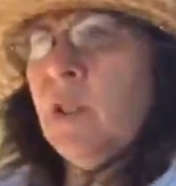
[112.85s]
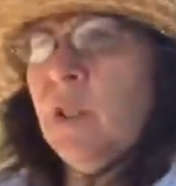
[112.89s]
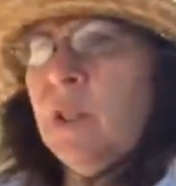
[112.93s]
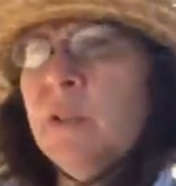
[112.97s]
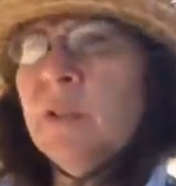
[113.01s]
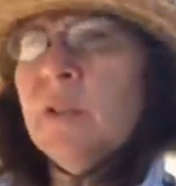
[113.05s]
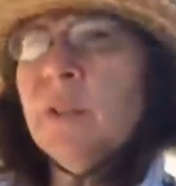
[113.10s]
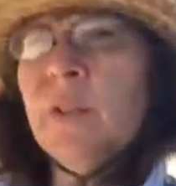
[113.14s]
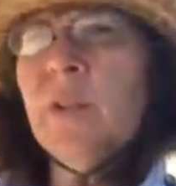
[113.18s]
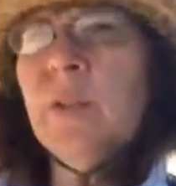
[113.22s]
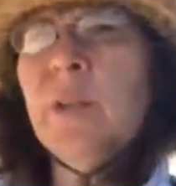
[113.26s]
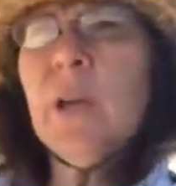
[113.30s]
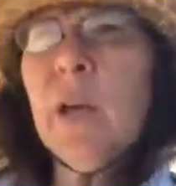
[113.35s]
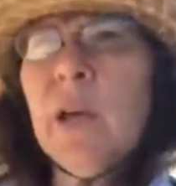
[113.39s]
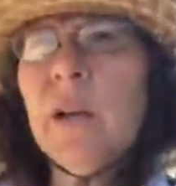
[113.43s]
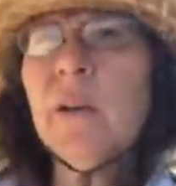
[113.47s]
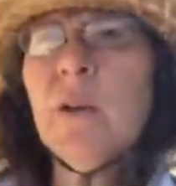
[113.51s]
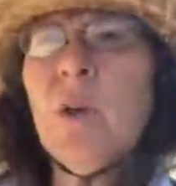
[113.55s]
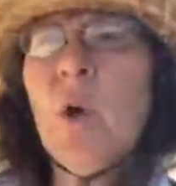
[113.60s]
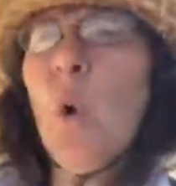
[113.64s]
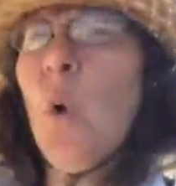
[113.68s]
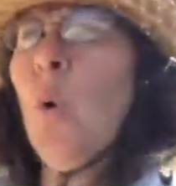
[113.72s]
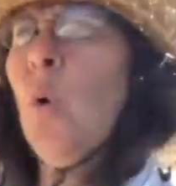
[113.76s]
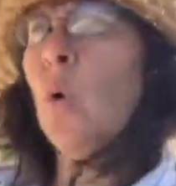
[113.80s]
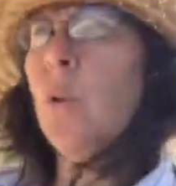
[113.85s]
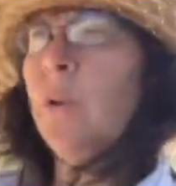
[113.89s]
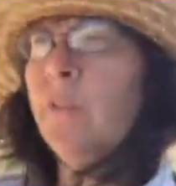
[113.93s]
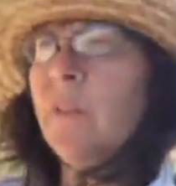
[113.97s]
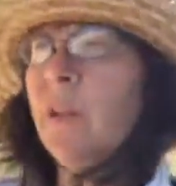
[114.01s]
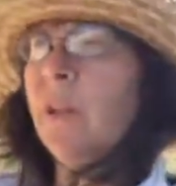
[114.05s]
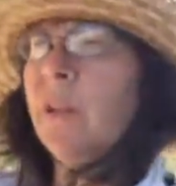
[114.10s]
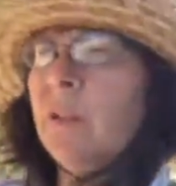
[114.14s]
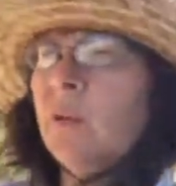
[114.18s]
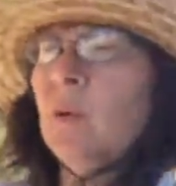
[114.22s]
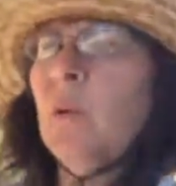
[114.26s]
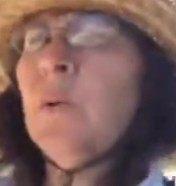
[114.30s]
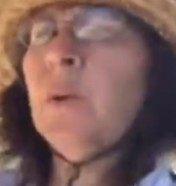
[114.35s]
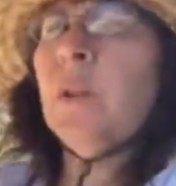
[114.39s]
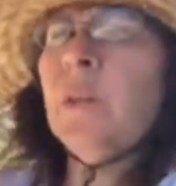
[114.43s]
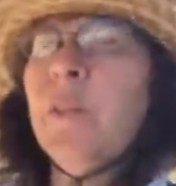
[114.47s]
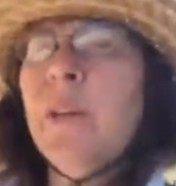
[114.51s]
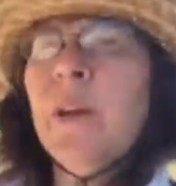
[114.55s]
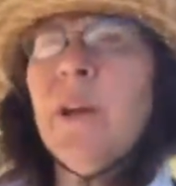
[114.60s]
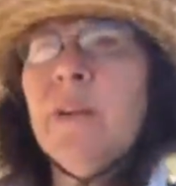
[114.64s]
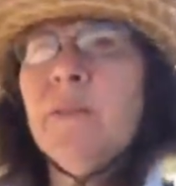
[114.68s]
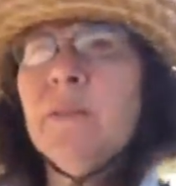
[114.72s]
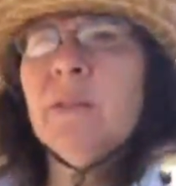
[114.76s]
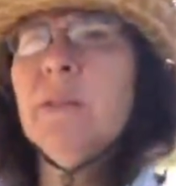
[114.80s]
She's got a goal of like
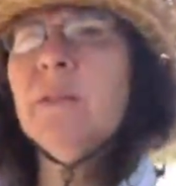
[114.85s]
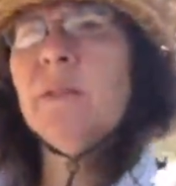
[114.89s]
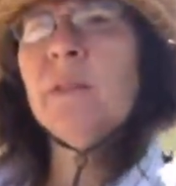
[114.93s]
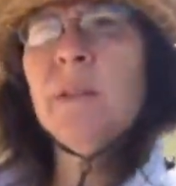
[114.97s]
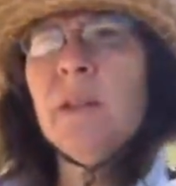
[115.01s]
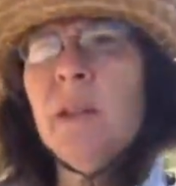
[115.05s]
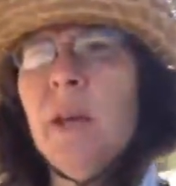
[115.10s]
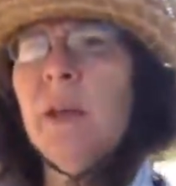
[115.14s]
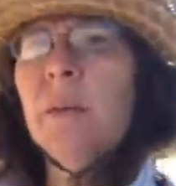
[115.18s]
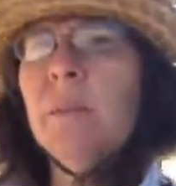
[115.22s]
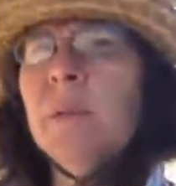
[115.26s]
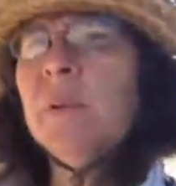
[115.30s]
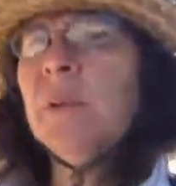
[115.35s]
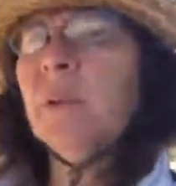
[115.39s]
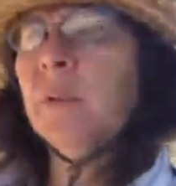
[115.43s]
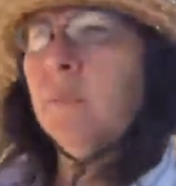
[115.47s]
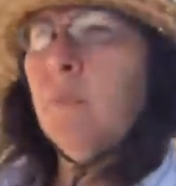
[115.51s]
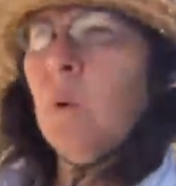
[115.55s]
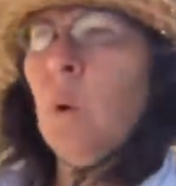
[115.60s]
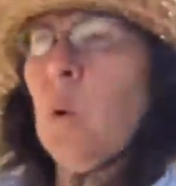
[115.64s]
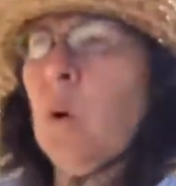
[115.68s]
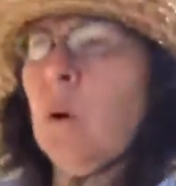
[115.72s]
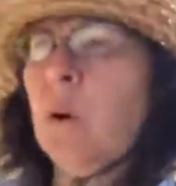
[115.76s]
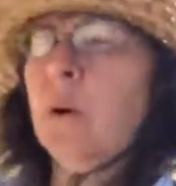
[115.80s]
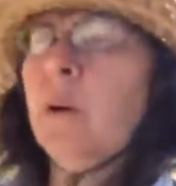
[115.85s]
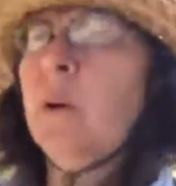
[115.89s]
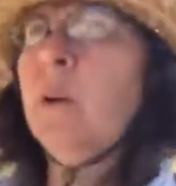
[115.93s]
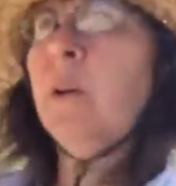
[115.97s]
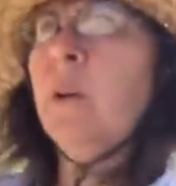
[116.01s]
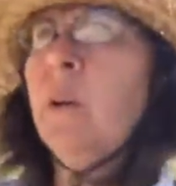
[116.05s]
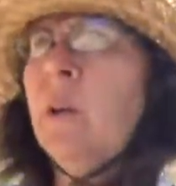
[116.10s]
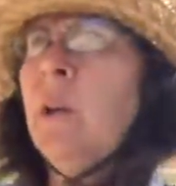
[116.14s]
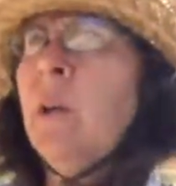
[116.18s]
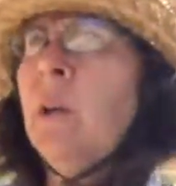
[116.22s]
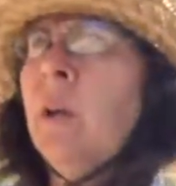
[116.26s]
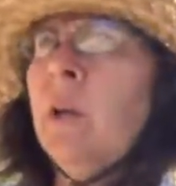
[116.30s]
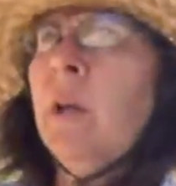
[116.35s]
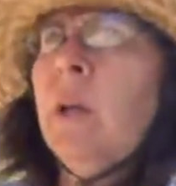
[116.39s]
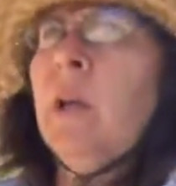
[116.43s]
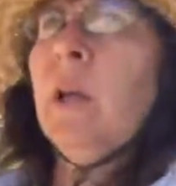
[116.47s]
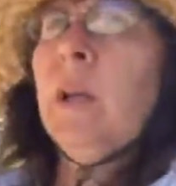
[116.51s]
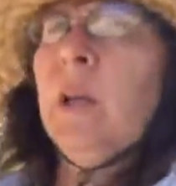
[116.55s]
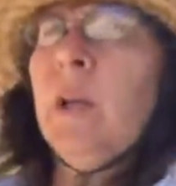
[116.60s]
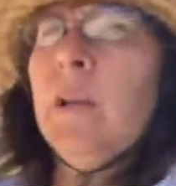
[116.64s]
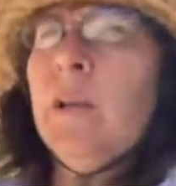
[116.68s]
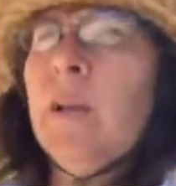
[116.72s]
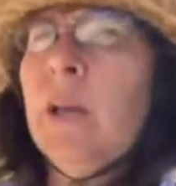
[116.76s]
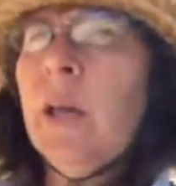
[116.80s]
20,000 steps or more
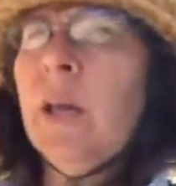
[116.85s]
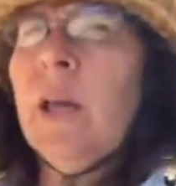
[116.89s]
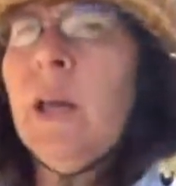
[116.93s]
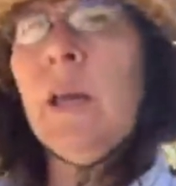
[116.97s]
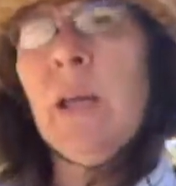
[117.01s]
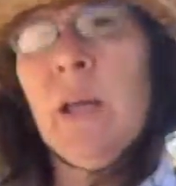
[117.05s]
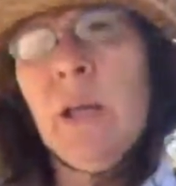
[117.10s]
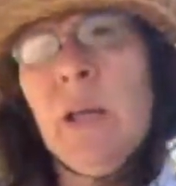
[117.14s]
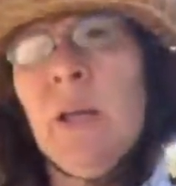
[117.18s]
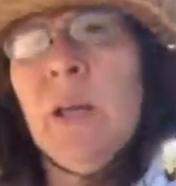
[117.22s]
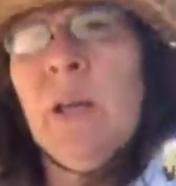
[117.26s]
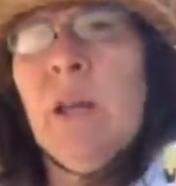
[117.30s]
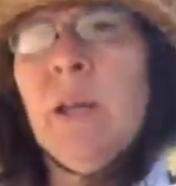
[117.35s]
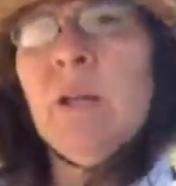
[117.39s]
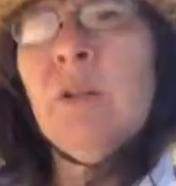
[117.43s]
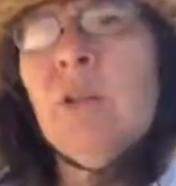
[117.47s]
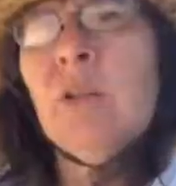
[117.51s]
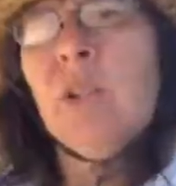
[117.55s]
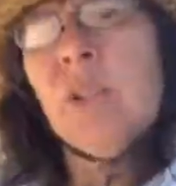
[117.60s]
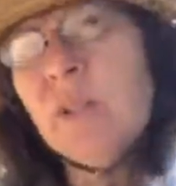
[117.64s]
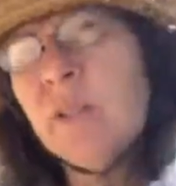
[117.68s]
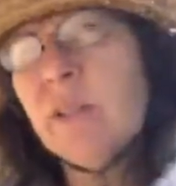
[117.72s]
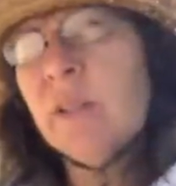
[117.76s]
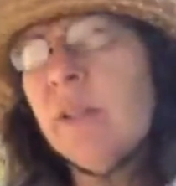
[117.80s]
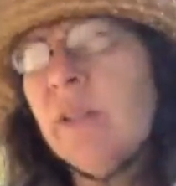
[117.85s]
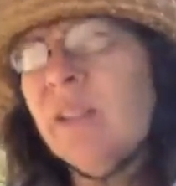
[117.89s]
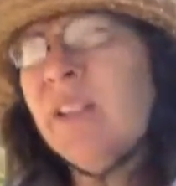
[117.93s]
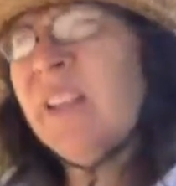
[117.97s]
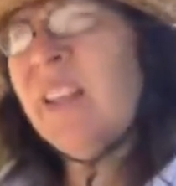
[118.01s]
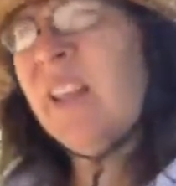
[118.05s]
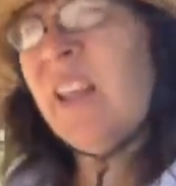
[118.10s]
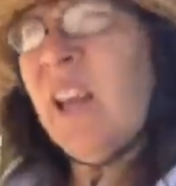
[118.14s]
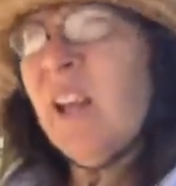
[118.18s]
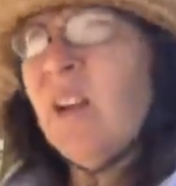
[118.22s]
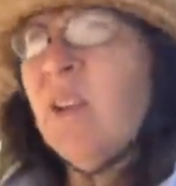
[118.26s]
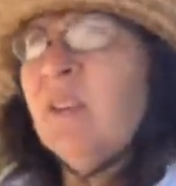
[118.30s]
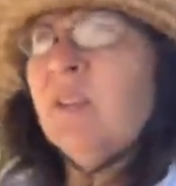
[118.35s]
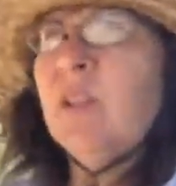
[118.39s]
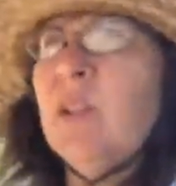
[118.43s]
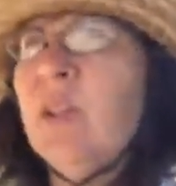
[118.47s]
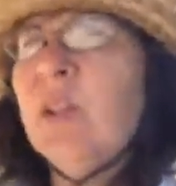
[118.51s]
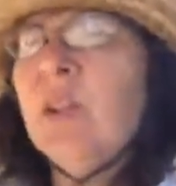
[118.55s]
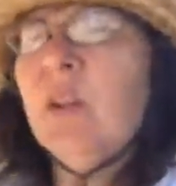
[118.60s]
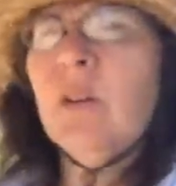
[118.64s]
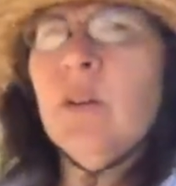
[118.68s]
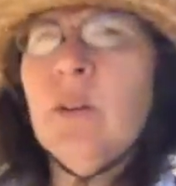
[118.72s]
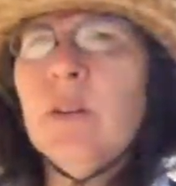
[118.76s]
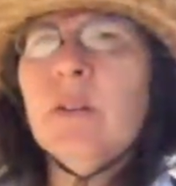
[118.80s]
in a day. She's
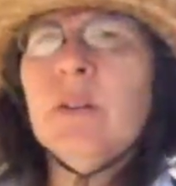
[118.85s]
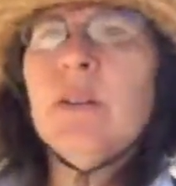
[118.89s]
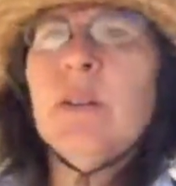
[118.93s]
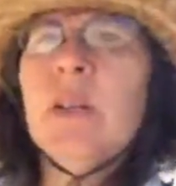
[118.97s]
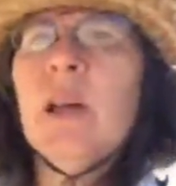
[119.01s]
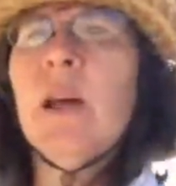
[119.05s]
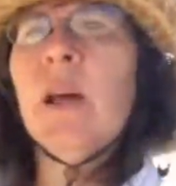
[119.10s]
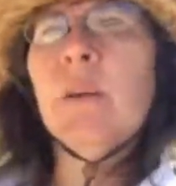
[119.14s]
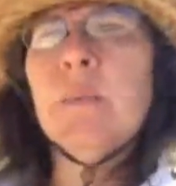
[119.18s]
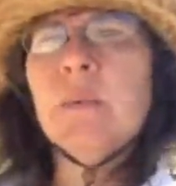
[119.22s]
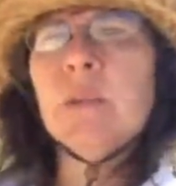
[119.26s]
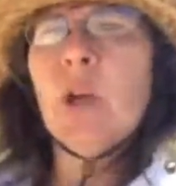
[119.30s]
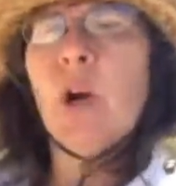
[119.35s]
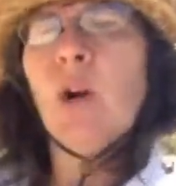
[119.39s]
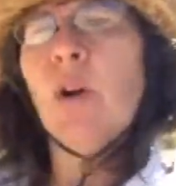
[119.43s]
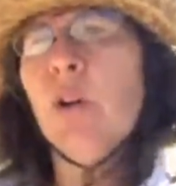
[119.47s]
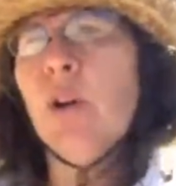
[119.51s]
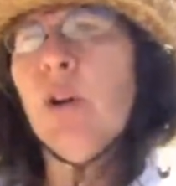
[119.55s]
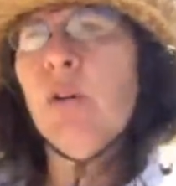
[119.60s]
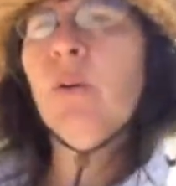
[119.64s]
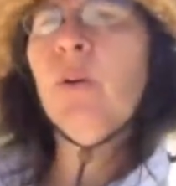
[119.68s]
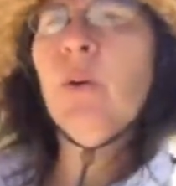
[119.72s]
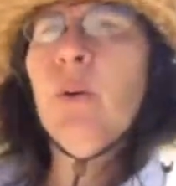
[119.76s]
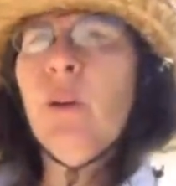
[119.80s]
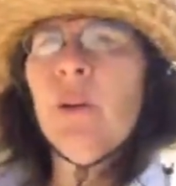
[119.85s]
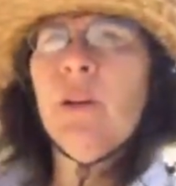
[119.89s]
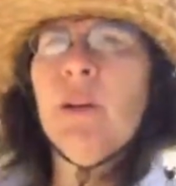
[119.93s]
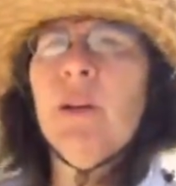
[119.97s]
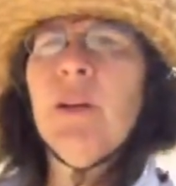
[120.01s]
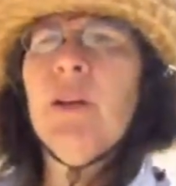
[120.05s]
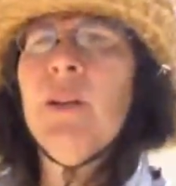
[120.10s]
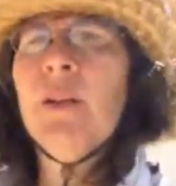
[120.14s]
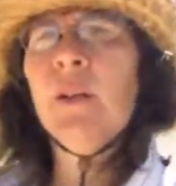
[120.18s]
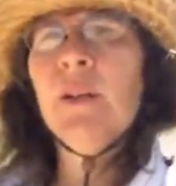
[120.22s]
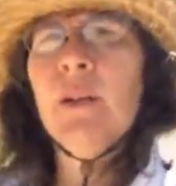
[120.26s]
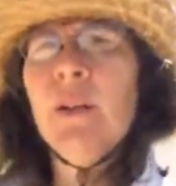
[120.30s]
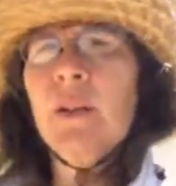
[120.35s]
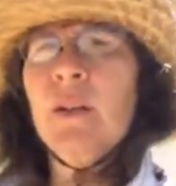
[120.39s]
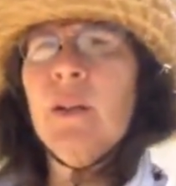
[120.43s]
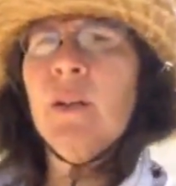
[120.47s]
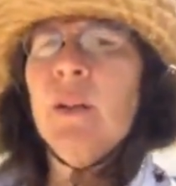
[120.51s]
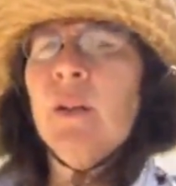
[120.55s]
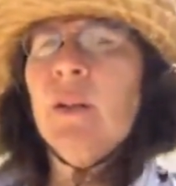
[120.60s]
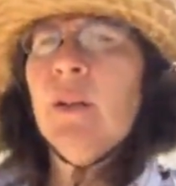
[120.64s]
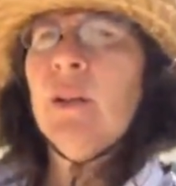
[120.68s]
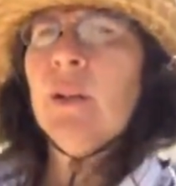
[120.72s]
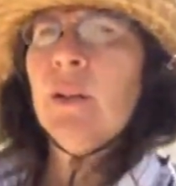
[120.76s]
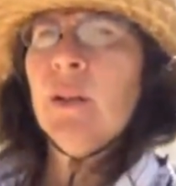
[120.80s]
counting her steps. Are you?
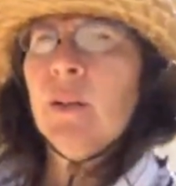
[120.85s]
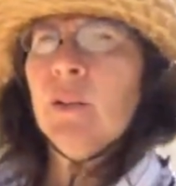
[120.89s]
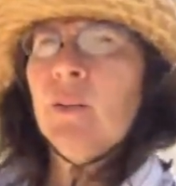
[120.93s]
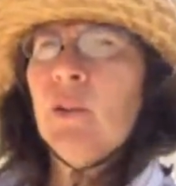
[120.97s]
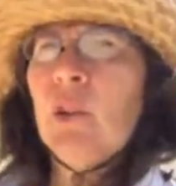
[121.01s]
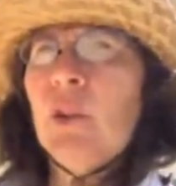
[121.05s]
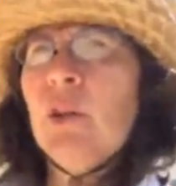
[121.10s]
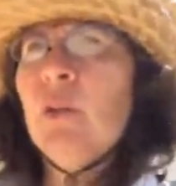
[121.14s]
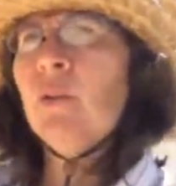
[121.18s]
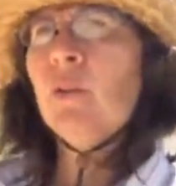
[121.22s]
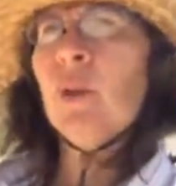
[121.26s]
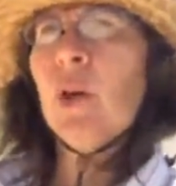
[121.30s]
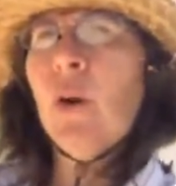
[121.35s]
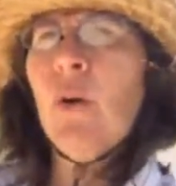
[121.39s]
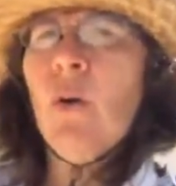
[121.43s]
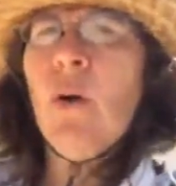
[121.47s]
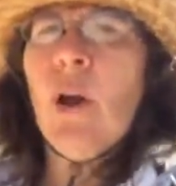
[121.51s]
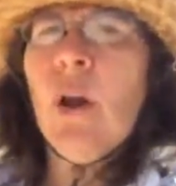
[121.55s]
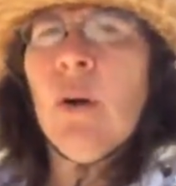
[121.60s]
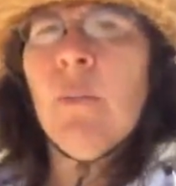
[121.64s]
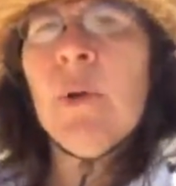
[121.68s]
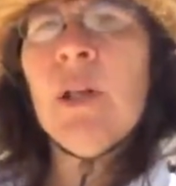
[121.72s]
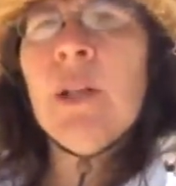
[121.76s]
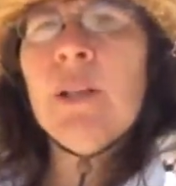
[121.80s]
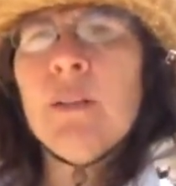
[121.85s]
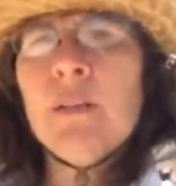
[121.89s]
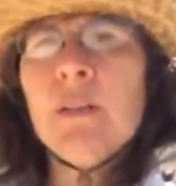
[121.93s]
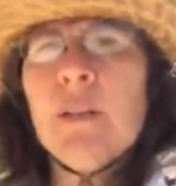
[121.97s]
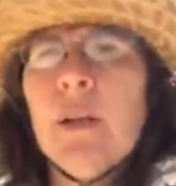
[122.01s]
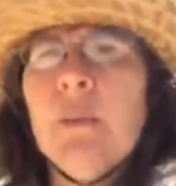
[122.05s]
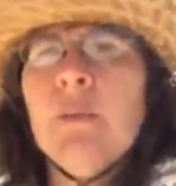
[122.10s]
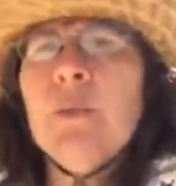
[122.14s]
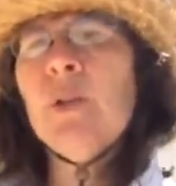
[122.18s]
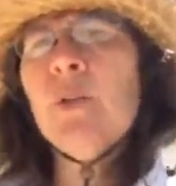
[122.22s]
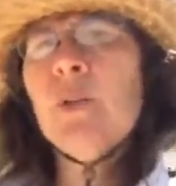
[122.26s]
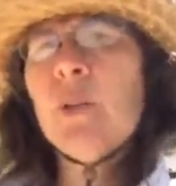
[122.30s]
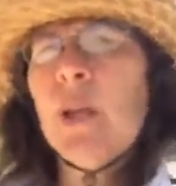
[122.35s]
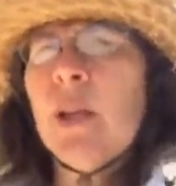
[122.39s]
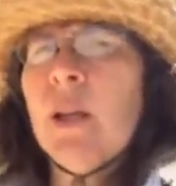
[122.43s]
Do you know how many steps you